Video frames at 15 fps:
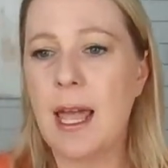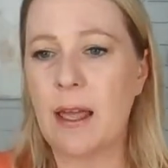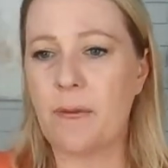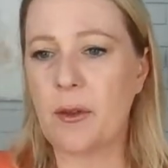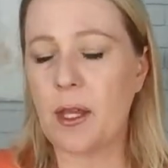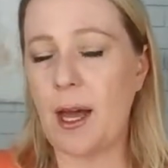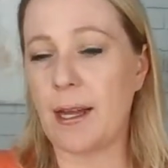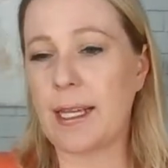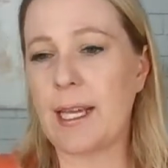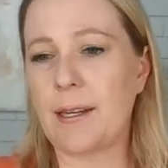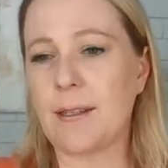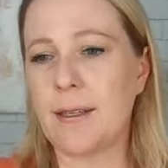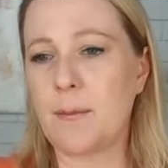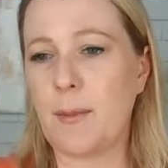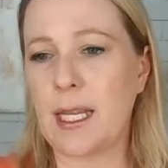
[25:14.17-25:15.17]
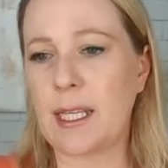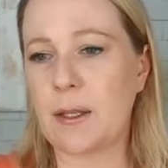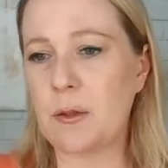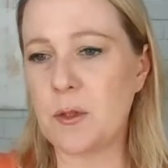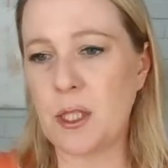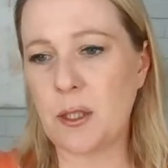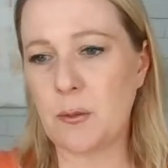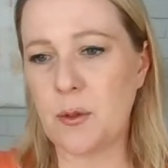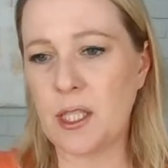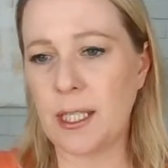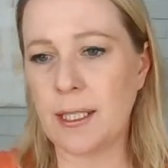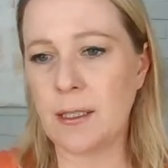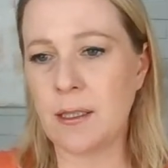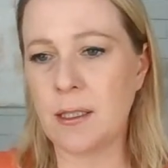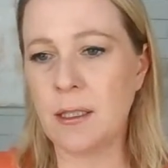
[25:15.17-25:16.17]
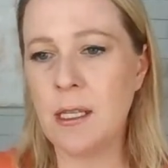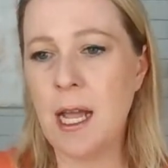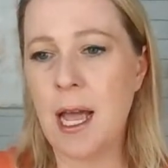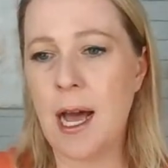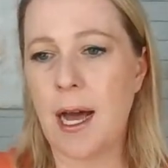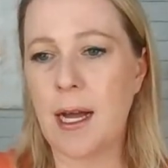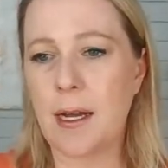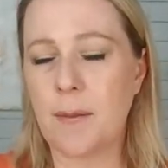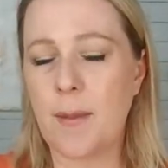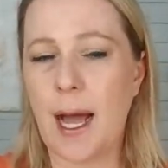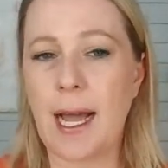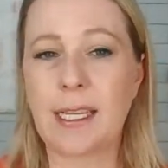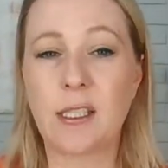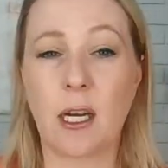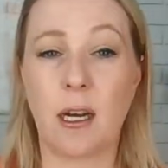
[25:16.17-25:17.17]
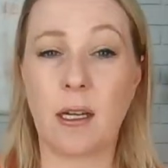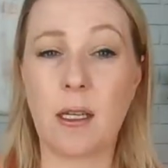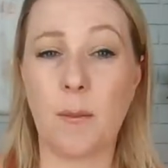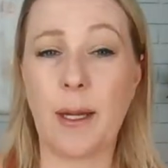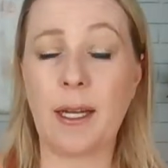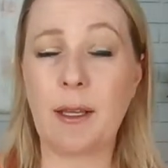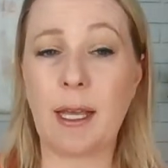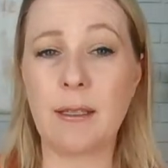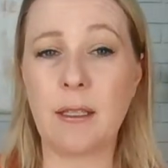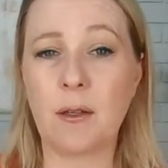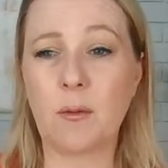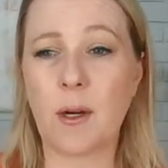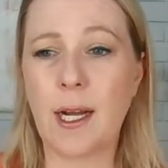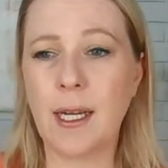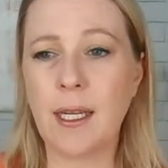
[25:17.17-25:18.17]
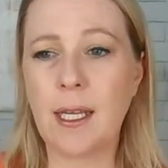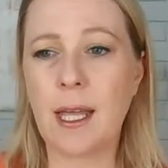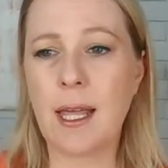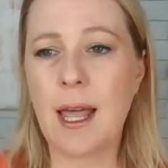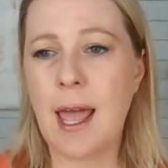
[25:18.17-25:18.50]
If here on my YouTube channel, I talk about yellow rock,